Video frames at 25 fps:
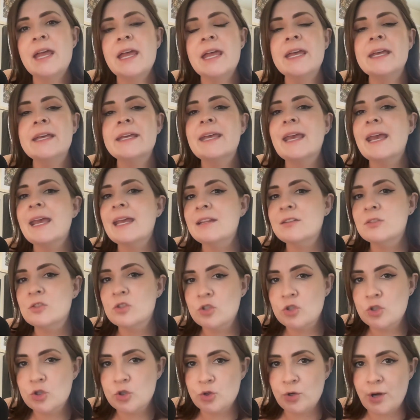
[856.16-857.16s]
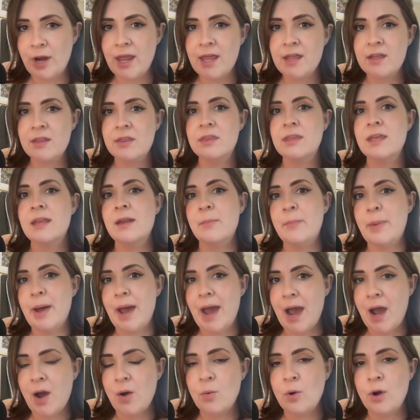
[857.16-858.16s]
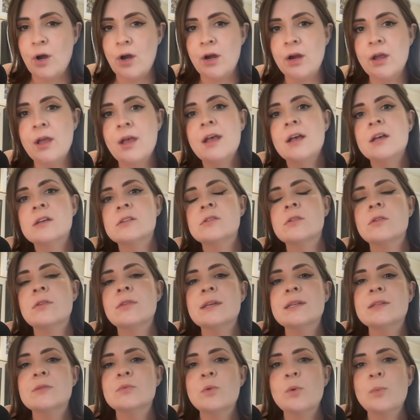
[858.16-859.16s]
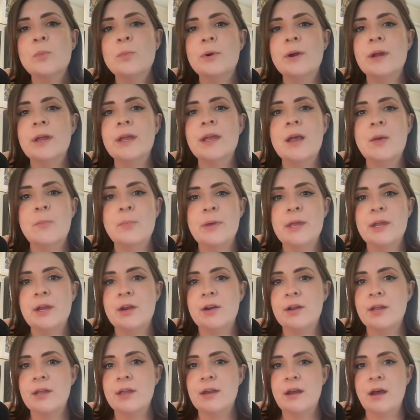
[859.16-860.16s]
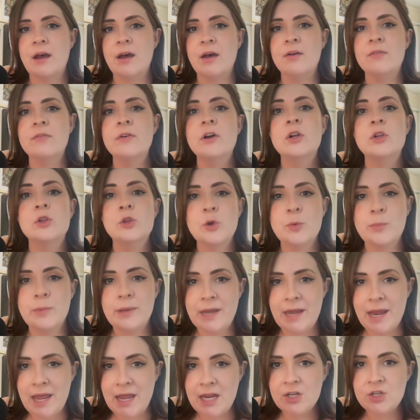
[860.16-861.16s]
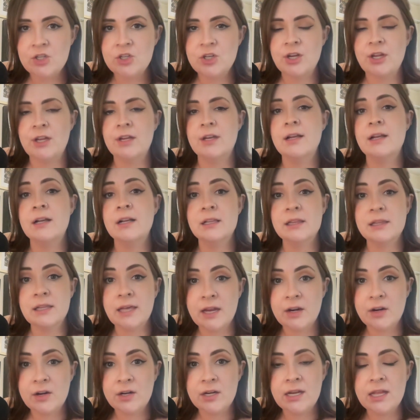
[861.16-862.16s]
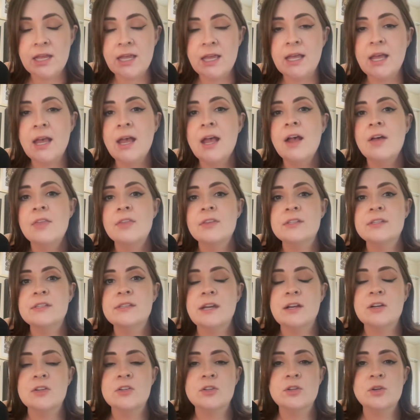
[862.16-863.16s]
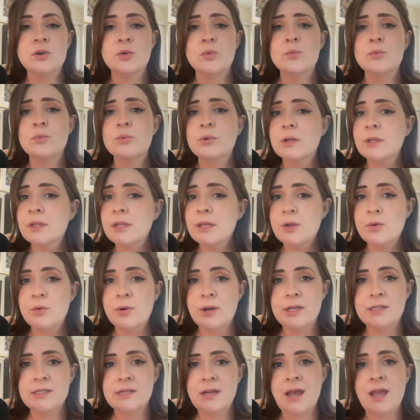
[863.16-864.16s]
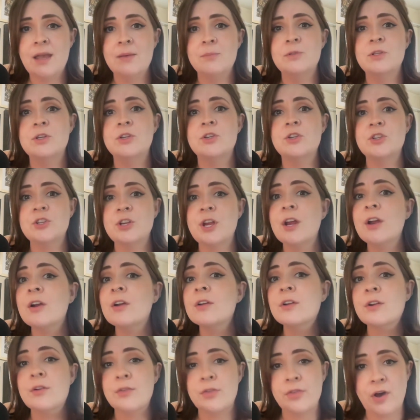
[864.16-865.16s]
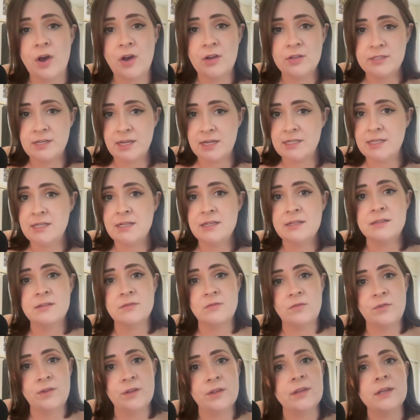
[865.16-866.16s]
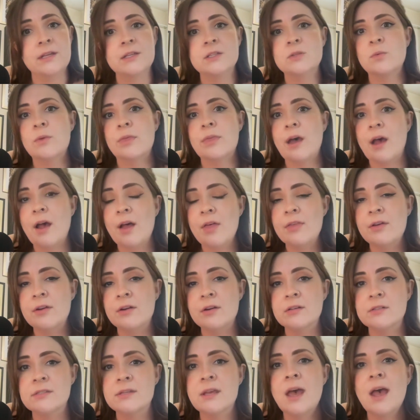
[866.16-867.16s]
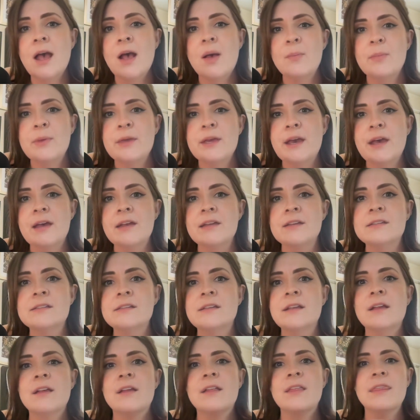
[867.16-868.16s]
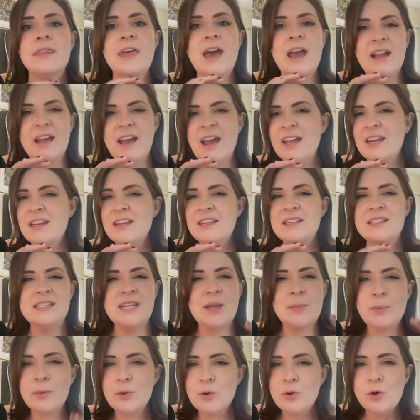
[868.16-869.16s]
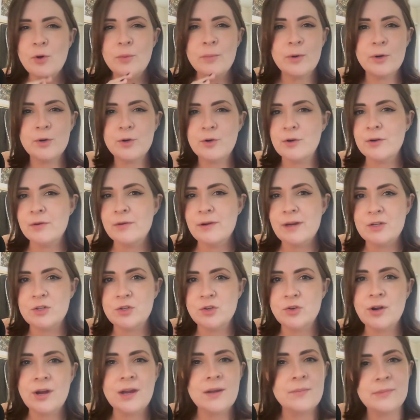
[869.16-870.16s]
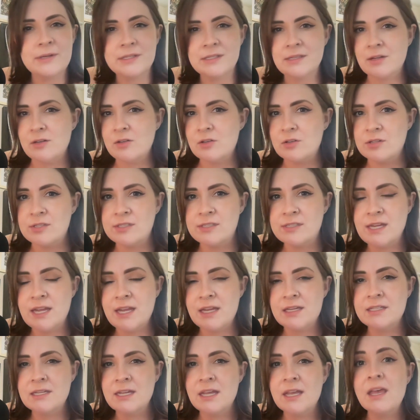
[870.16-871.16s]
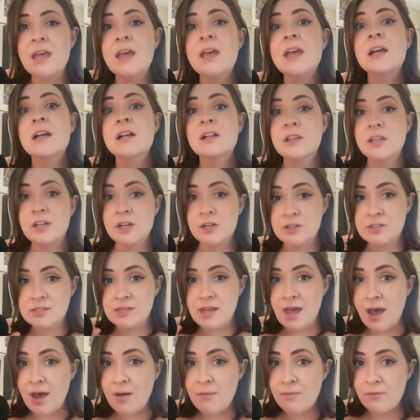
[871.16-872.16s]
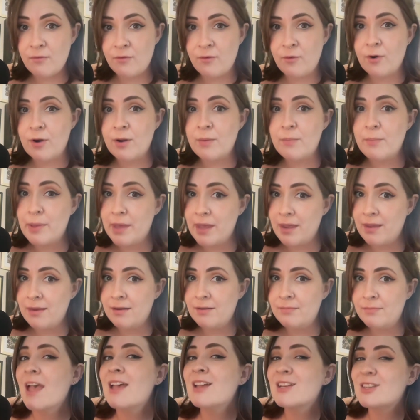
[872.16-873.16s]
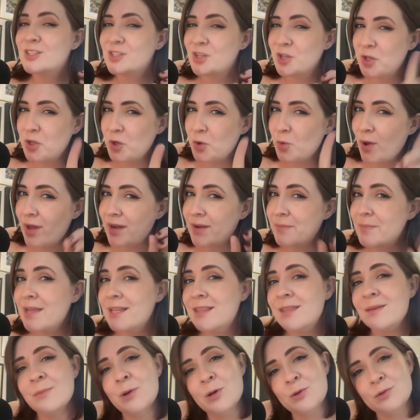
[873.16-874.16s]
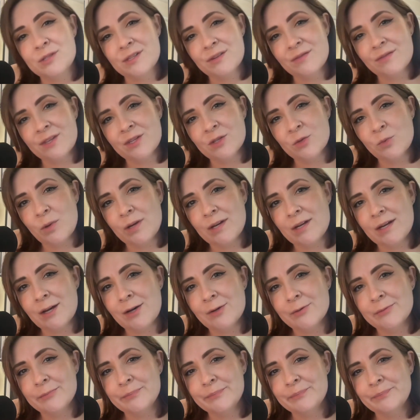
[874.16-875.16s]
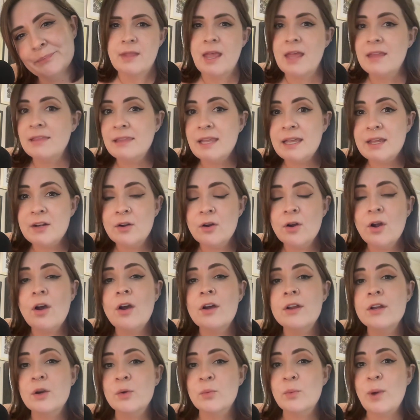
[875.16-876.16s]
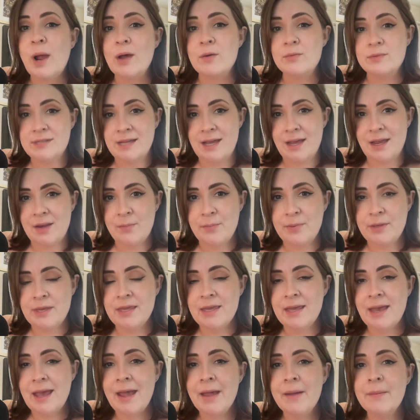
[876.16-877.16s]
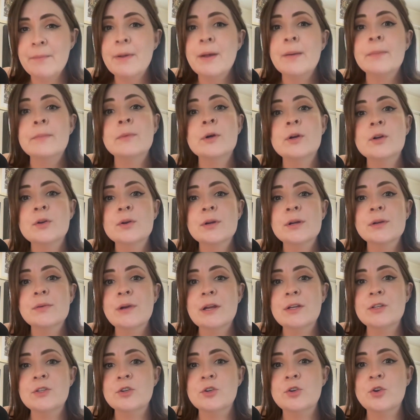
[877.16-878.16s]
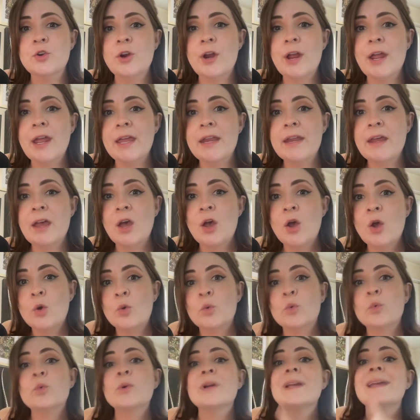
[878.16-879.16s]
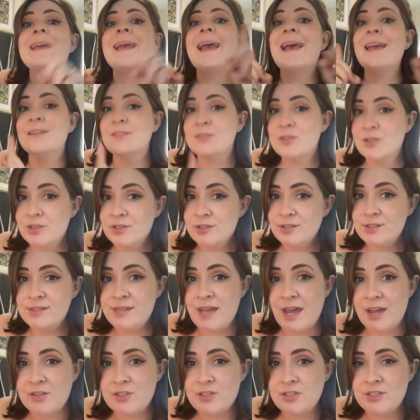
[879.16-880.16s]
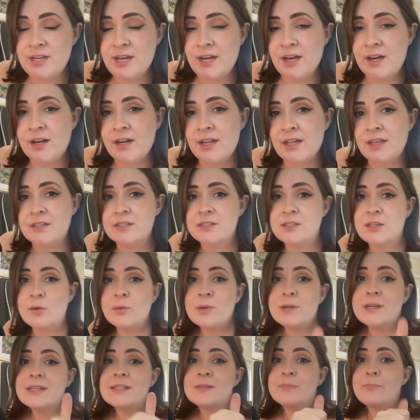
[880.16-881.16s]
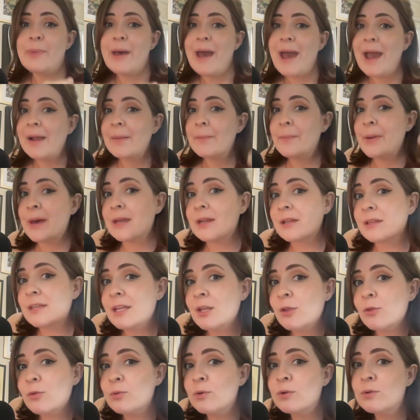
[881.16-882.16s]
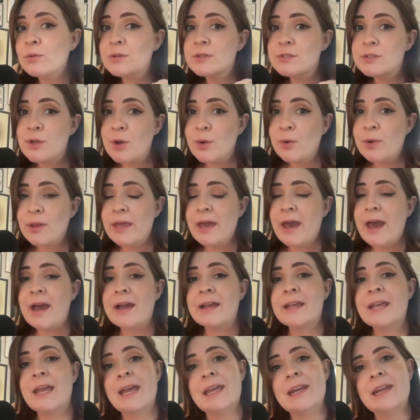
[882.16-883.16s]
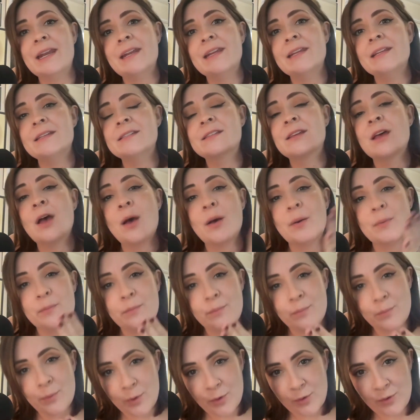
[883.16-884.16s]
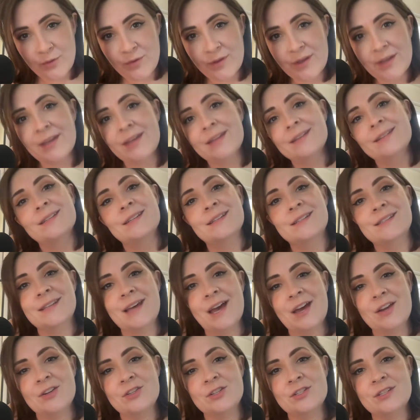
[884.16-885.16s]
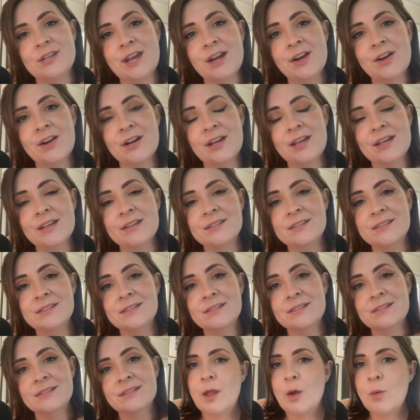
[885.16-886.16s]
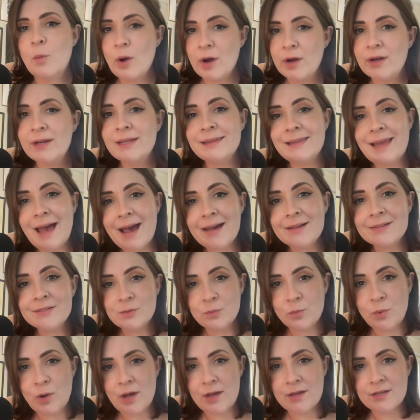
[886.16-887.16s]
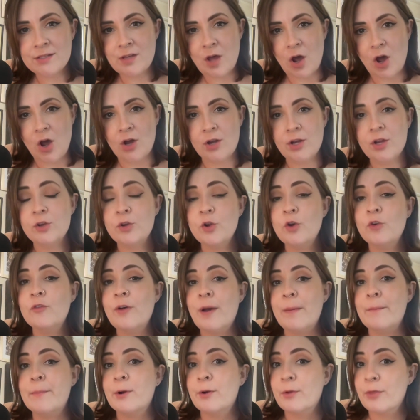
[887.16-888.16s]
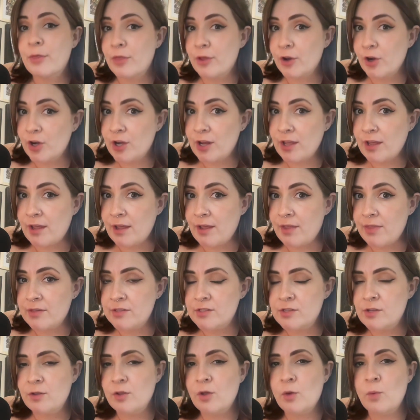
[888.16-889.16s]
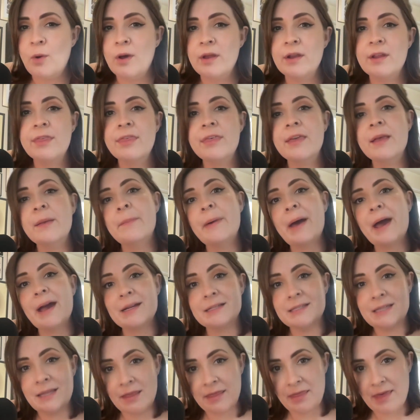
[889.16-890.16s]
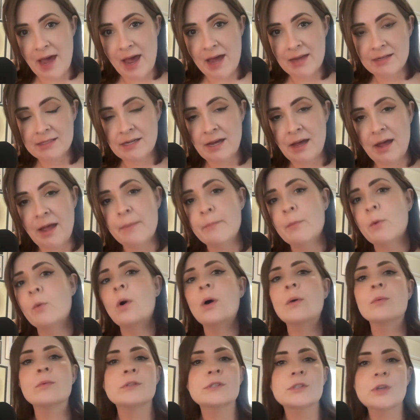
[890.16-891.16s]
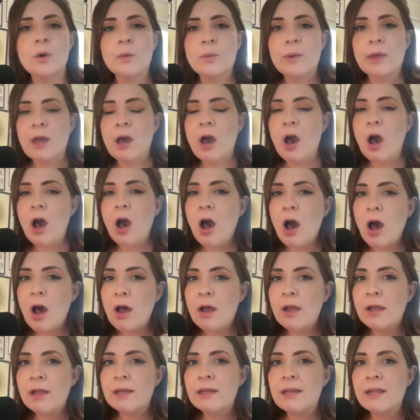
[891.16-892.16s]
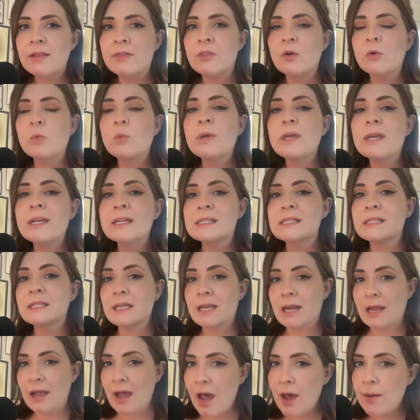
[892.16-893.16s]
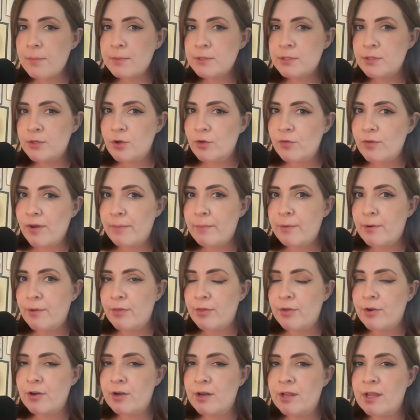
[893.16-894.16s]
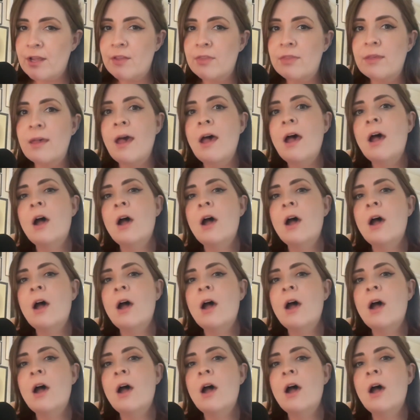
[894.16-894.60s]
it gains strength and power. So this will bring a period of illumination, clarity. This is actually a really great time to share your thoughts, ideas, and feelings with others because that kind of typical Mercury retrograde misunderstanding clears up for a bit. So you'll want to make the most of this window. And later on, around 10 p.m., Mercury retrograde re enters Sagittarius. So it is backpedaling through the zodiac and it is moving into Sagittarius. where it last was on November 30th. So you'll want to think back to that time. What was going on in the weeks leading up to November 30th?